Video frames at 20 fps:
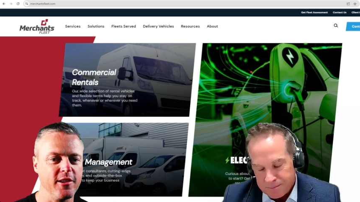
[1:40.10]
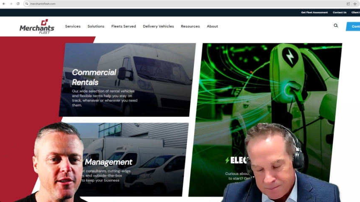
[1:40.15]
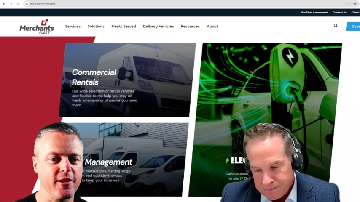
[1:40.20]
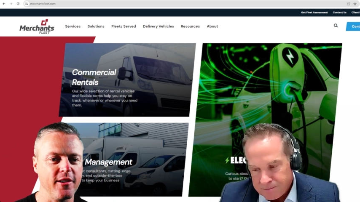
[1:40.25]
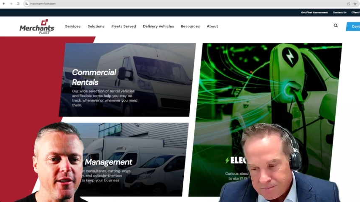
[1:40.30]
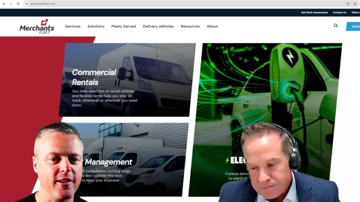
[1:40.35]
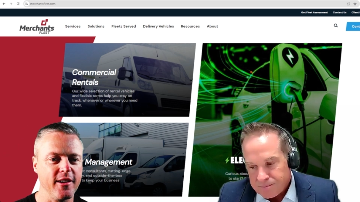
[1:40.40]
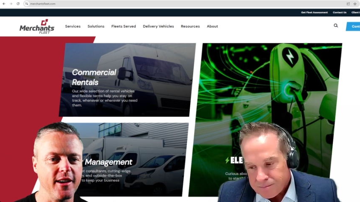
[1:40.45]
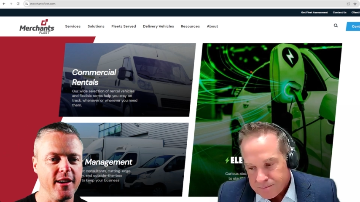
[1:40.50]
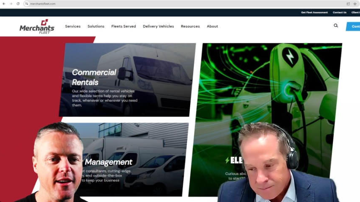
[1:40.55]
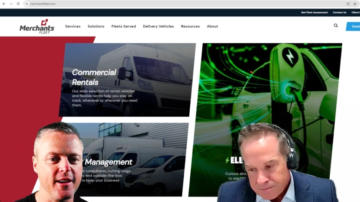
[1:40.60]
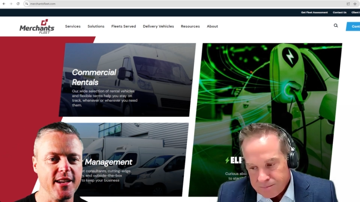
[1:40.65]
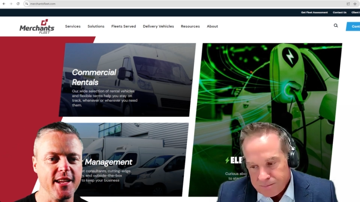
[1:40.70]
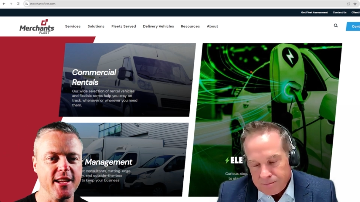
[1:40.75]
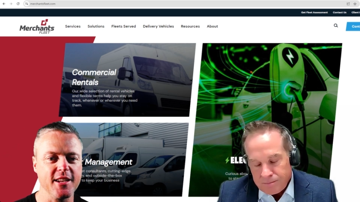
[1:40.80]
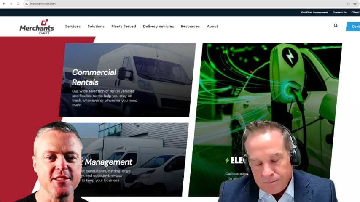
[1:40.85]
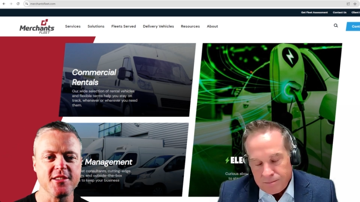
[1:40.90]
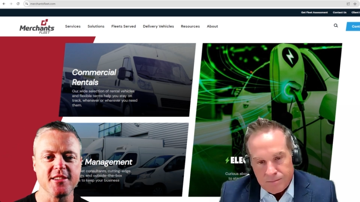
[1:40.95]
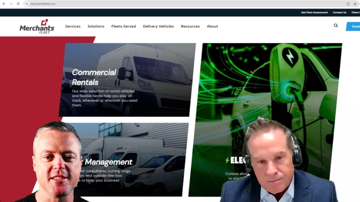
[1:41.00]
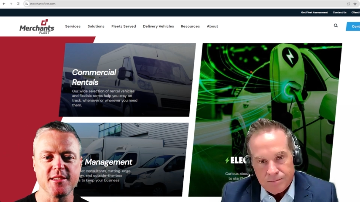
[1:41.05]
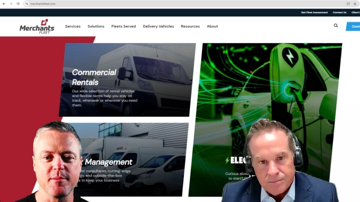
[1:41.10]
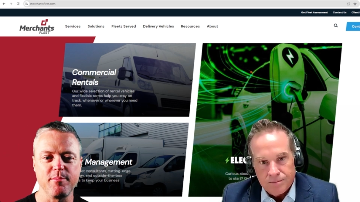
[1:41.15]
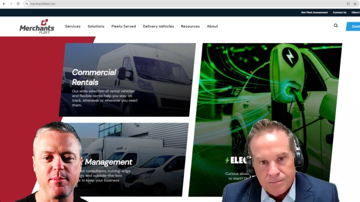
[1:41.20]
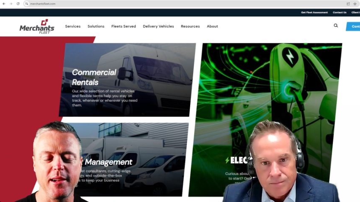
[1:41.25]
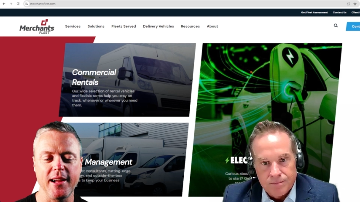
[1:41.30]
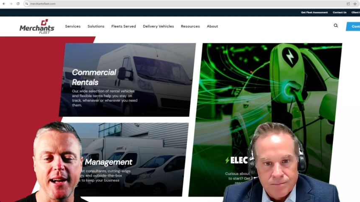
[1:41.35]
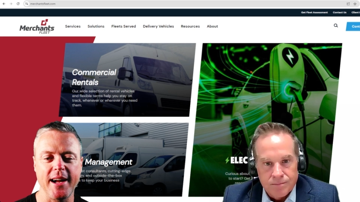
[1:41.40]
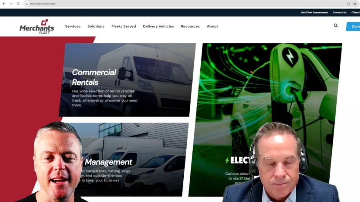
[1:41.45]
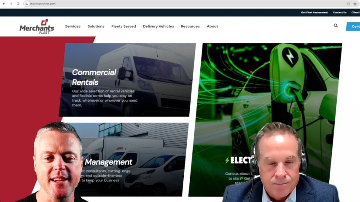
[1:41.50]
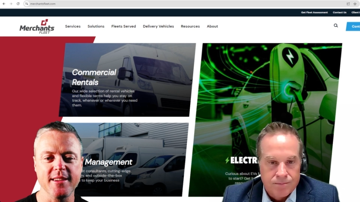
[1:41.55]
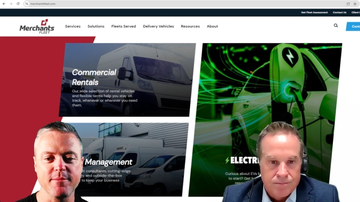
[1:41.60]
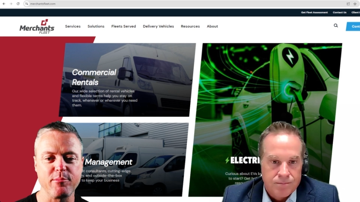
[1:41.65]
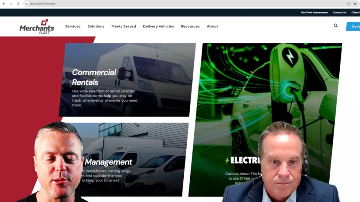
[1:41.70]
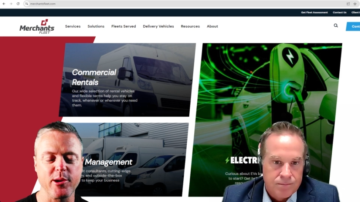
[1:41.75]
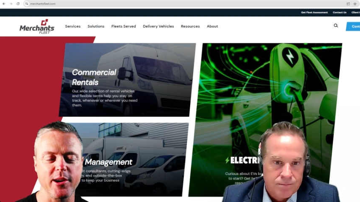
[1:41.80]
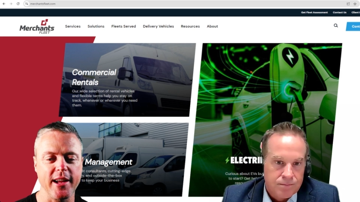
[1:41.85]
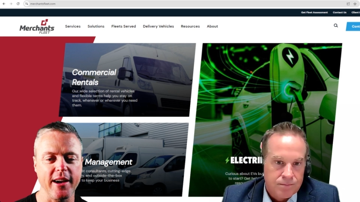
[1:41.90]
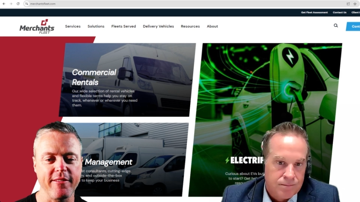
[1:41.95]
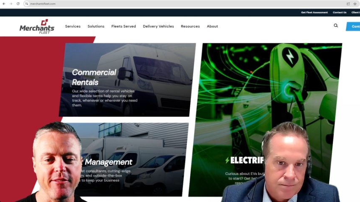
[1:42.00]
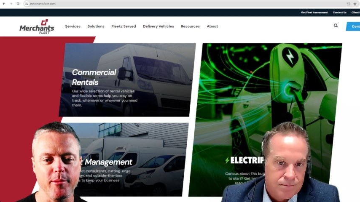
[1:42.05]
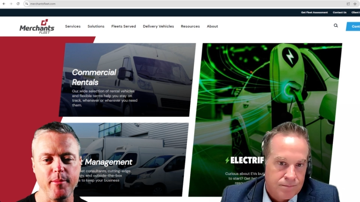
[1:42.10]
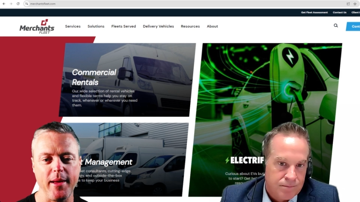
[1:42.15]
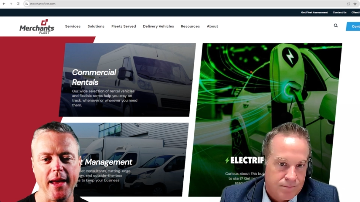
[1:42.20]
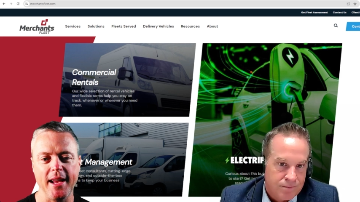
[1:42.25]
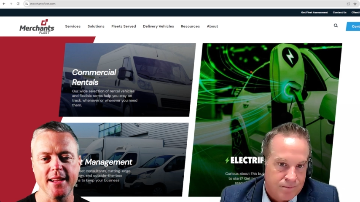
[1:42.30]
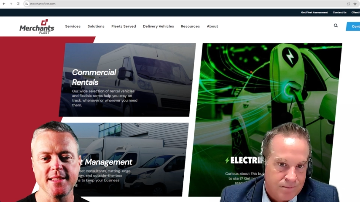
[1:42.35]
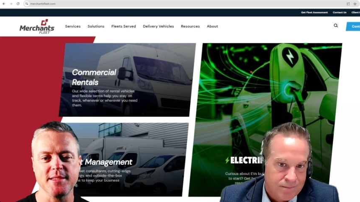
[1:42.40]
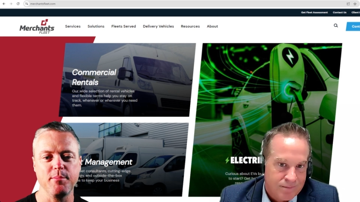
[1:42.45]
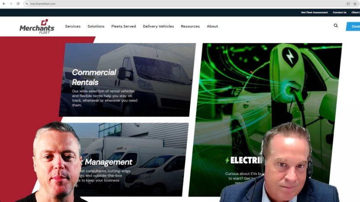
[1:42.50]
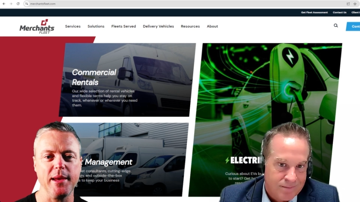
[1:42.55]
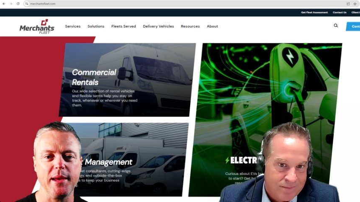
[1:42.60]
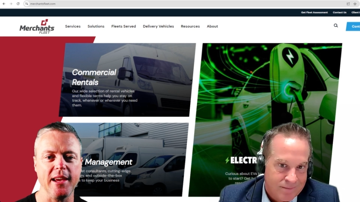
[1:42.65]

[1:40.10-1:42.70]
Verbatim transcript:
Speaker 1: you know a need to supply product from A to